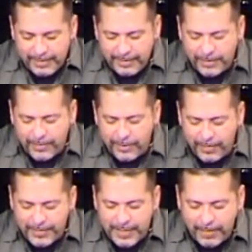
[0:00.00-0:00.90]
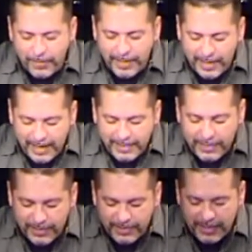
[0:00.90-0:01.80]
this service, I realize
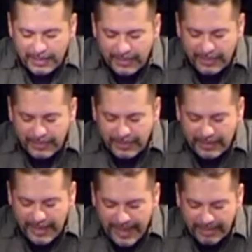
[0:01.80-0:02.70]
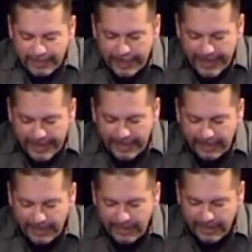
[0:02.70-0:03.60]
that there's a, there's a lot of pain